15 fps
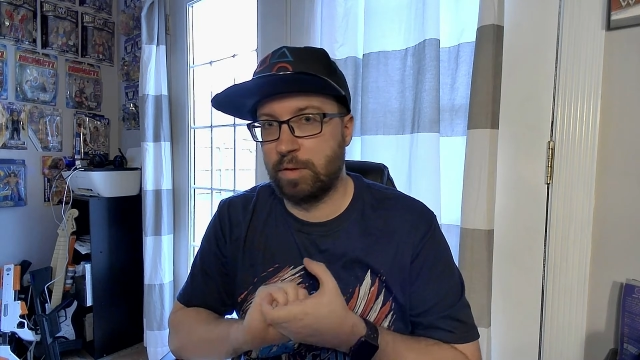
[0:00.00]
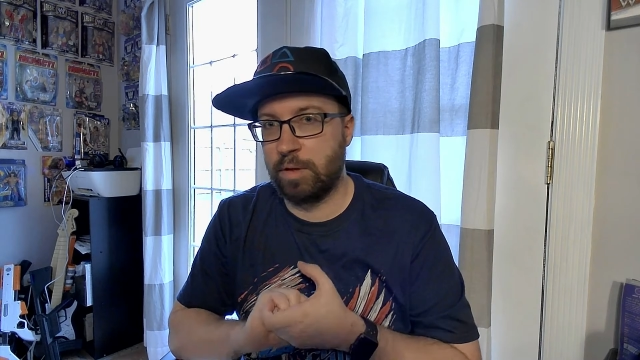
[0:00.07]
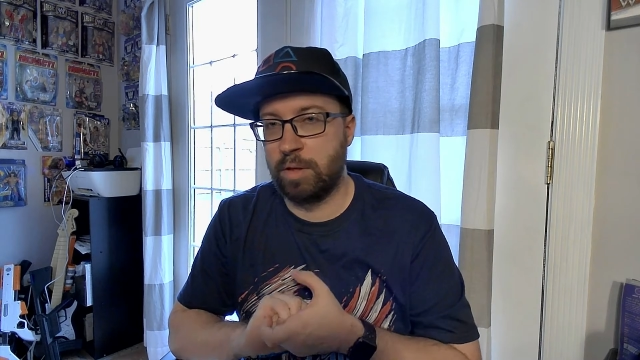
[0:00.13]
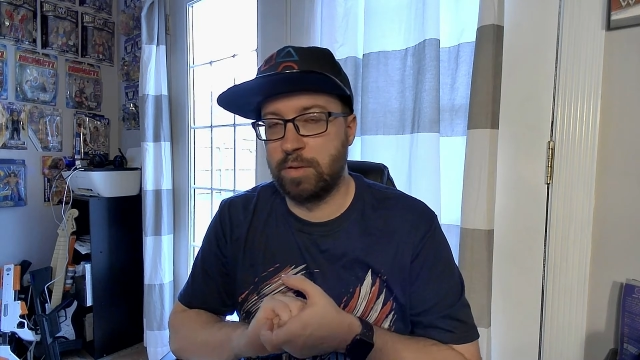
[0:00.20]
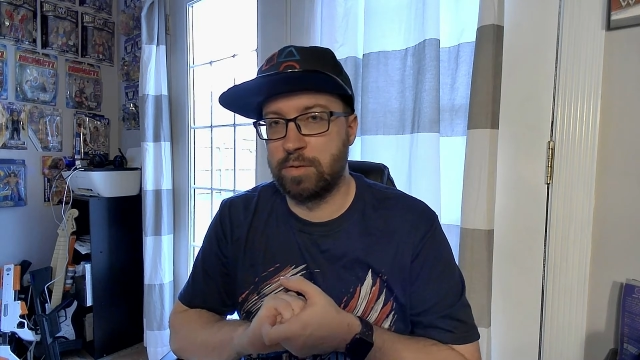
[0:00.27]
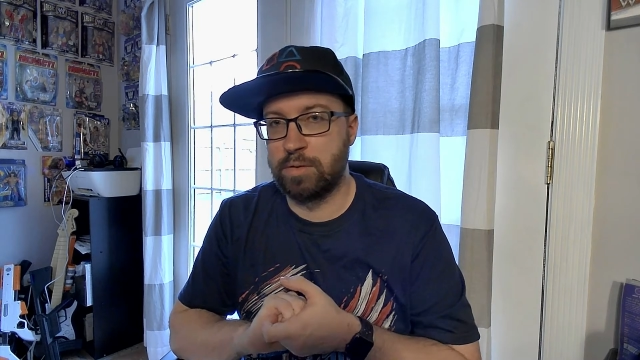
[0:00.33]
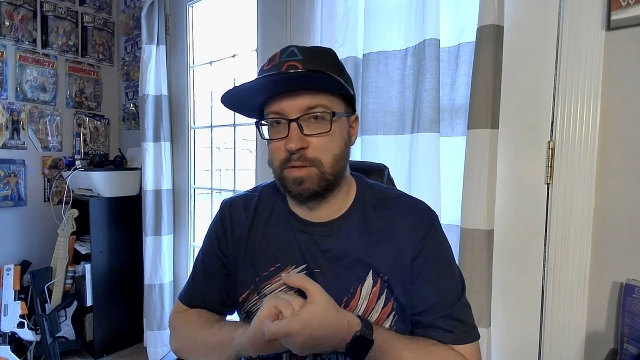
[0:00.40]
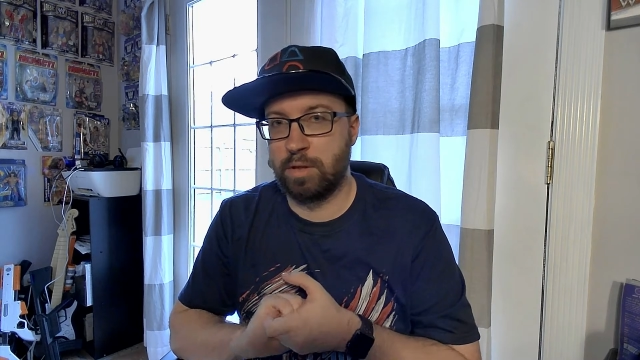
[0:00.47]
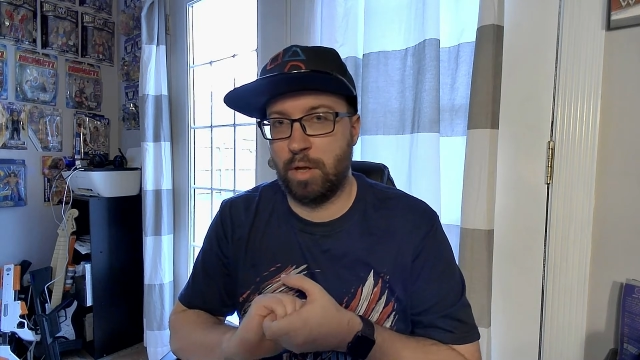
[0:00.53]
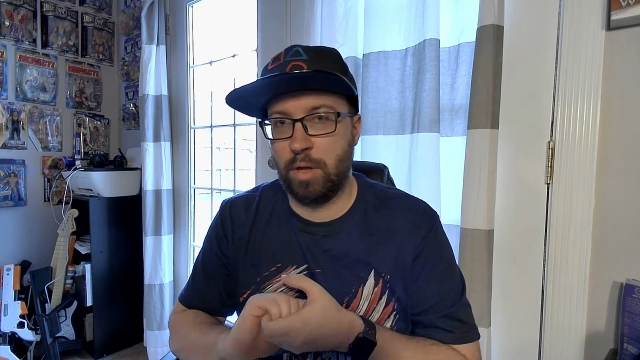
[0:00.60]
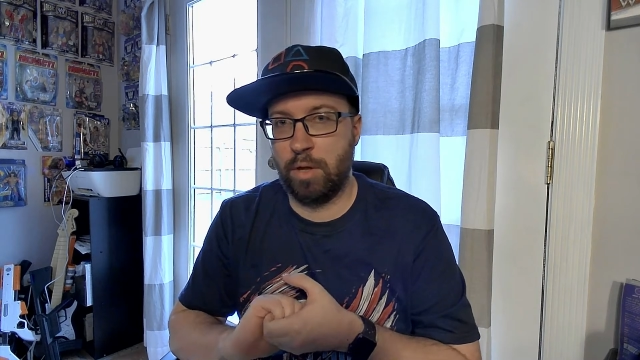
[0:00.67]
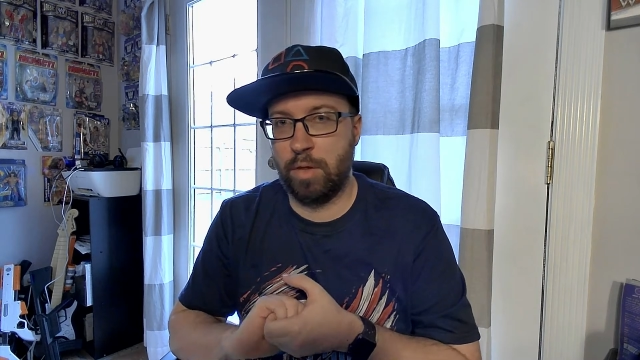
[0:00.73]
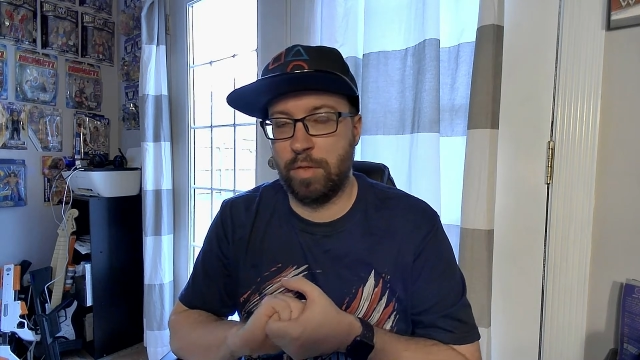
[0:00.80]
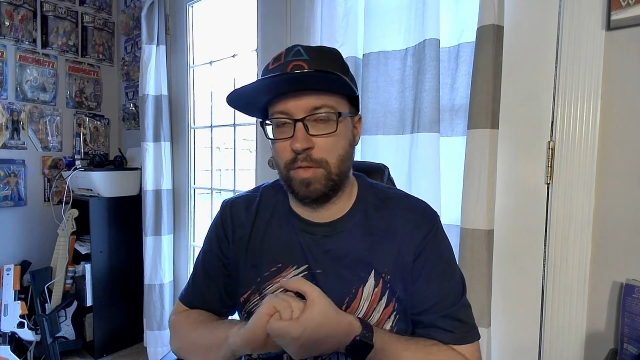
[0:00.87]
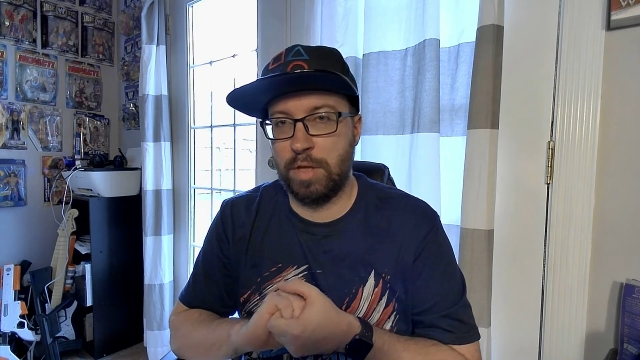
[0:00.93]
is
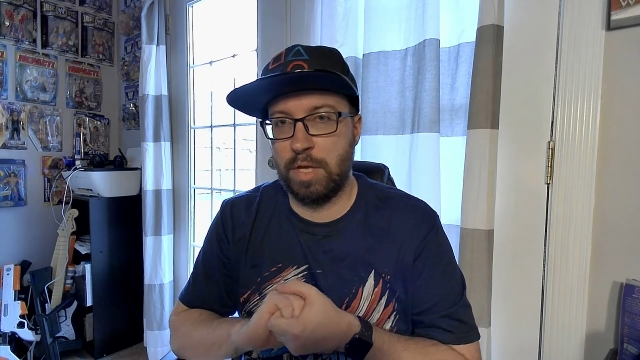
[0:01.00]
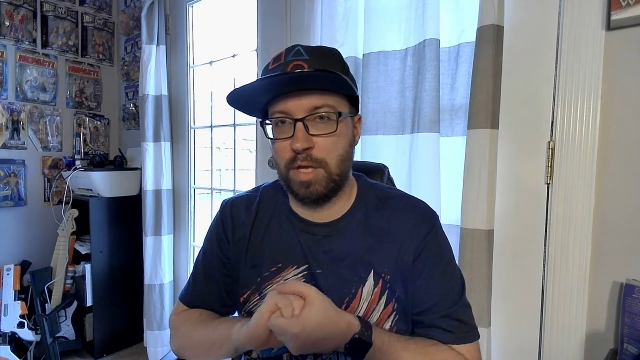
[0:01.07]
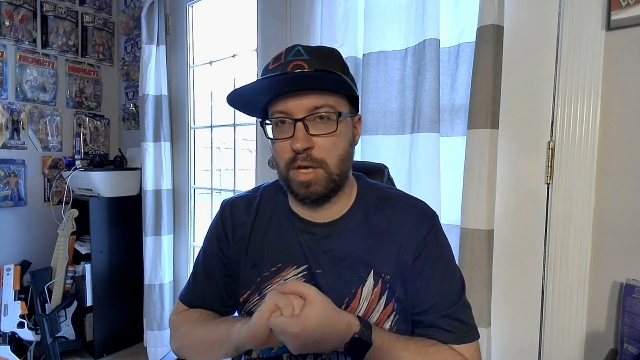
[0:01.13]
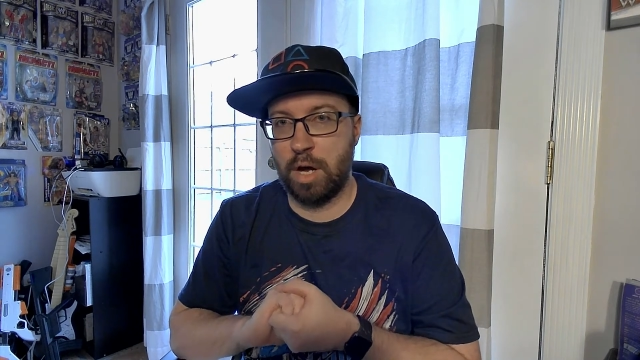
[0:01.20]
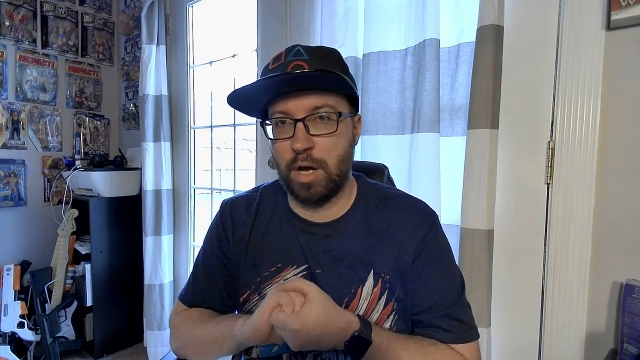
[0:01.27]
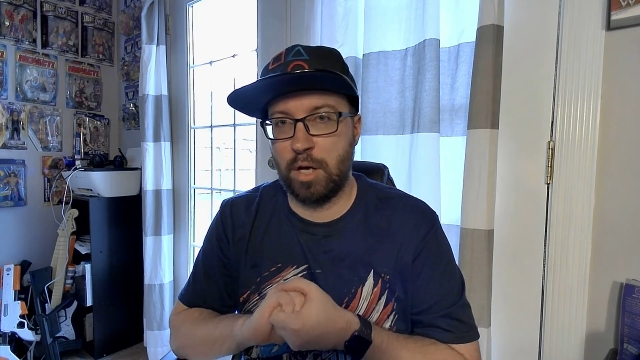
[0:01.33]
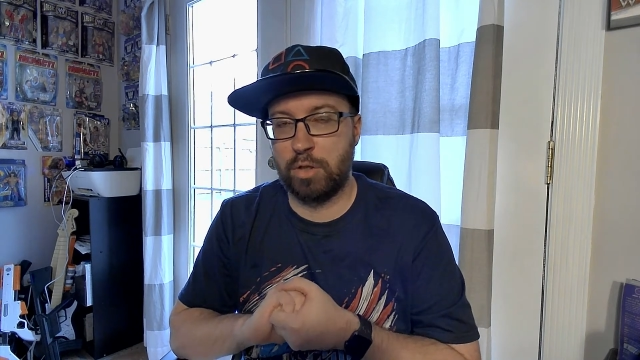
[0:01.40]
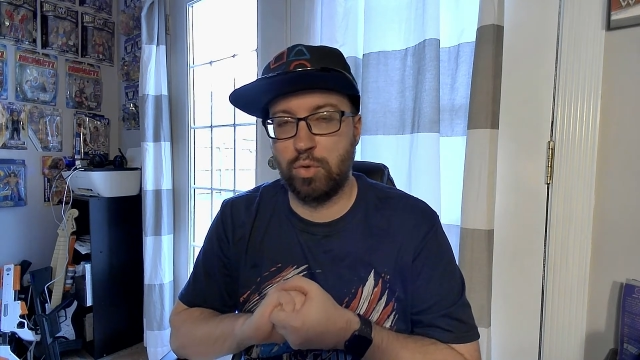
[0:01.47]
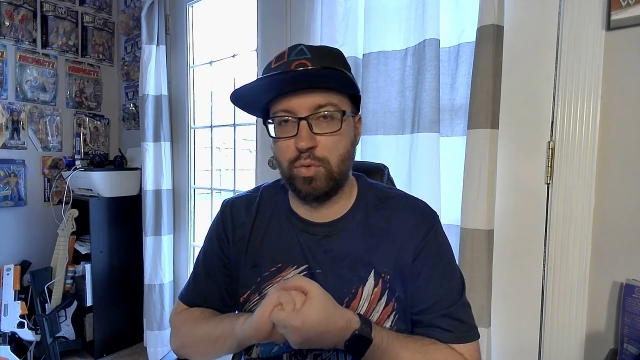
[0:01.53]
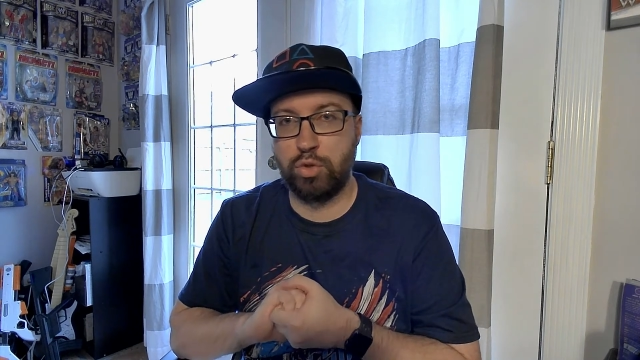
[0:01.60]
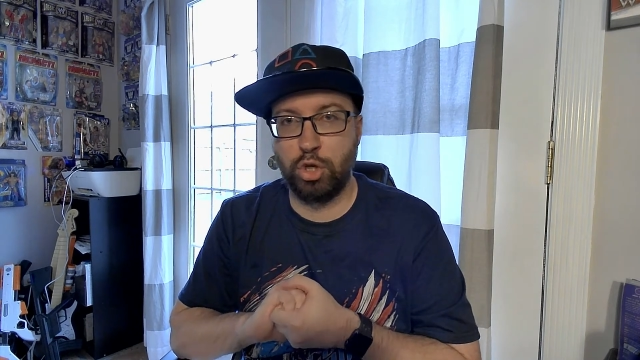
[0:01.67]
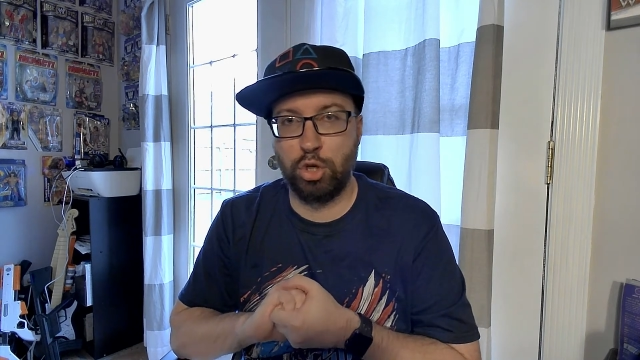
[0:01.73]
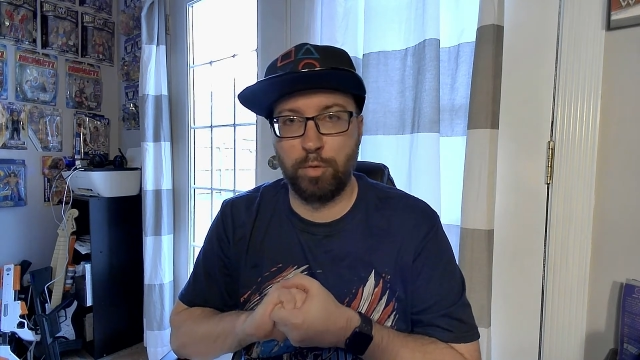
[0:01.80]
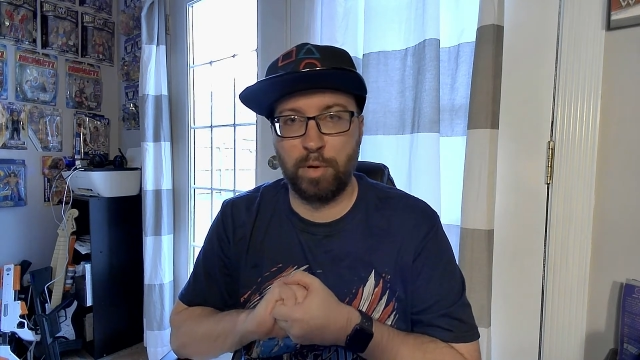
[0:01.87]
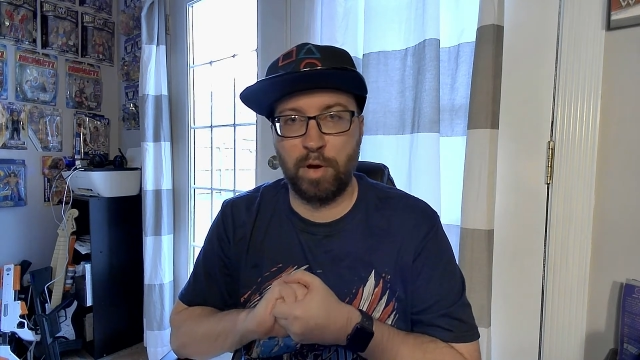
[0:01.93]
the
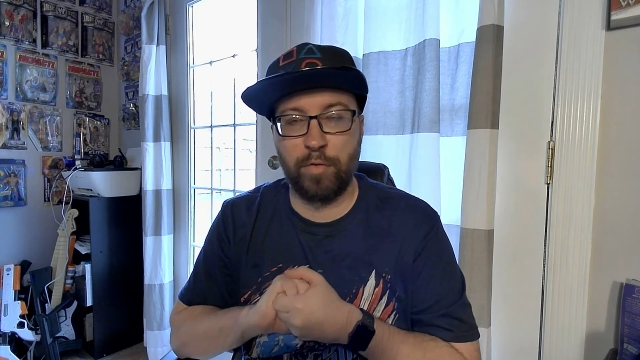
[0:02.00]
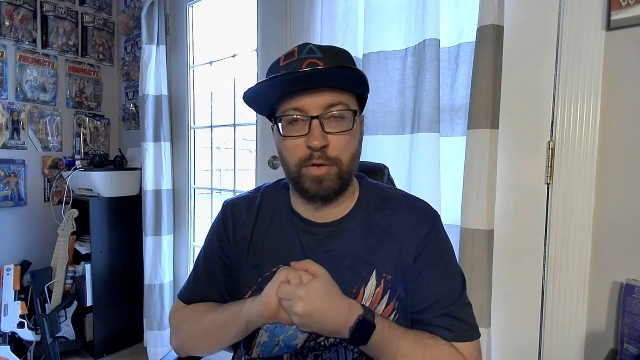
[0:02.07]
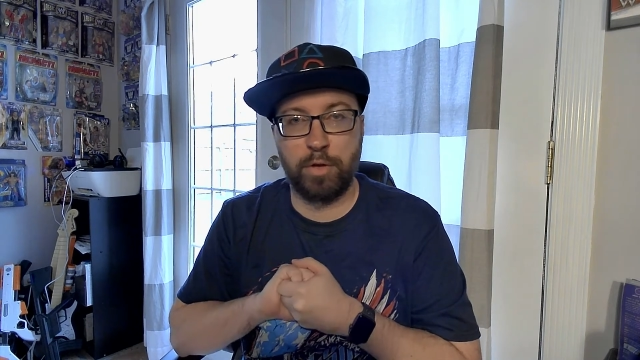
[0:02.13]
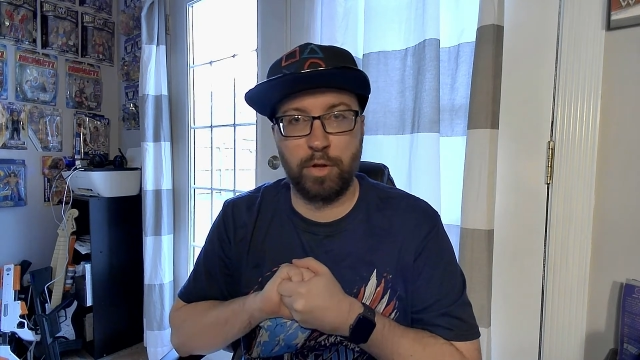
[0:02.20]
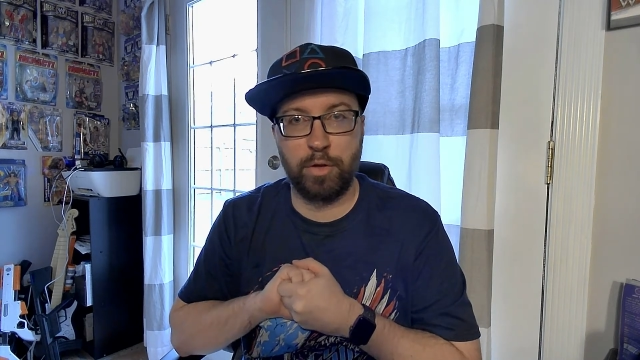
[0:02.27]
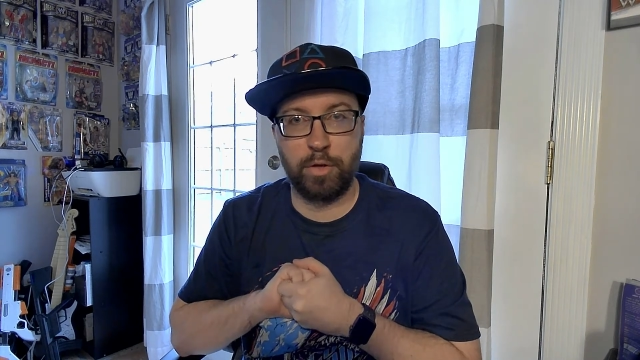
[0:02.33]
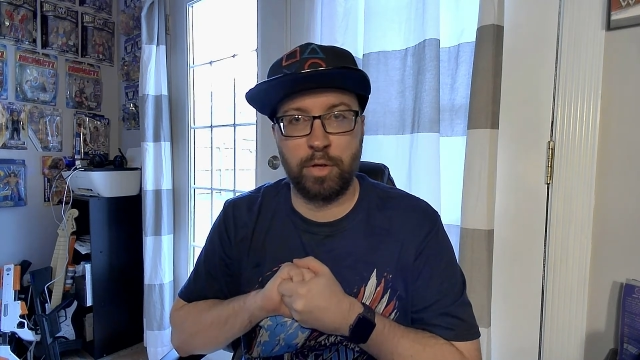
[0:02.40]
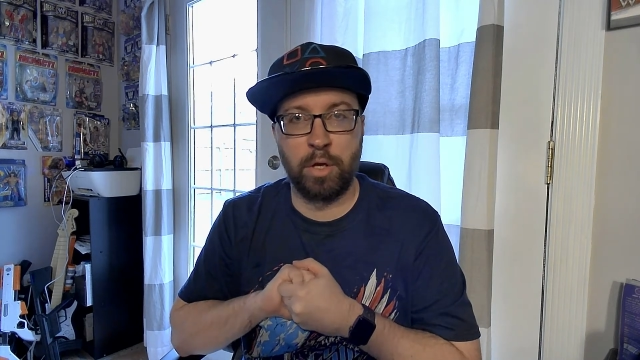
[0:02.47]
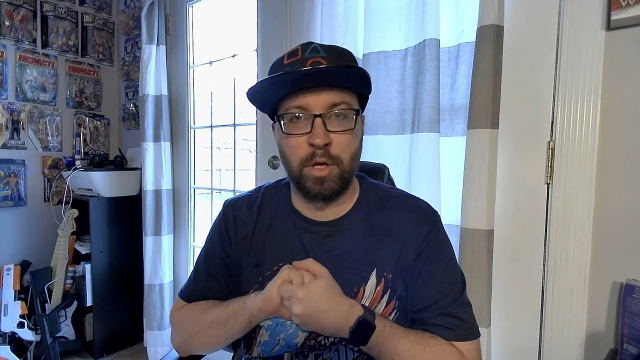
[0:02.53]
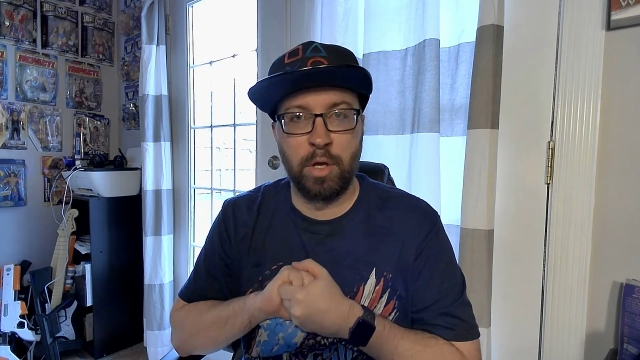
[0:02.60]
YouTube of another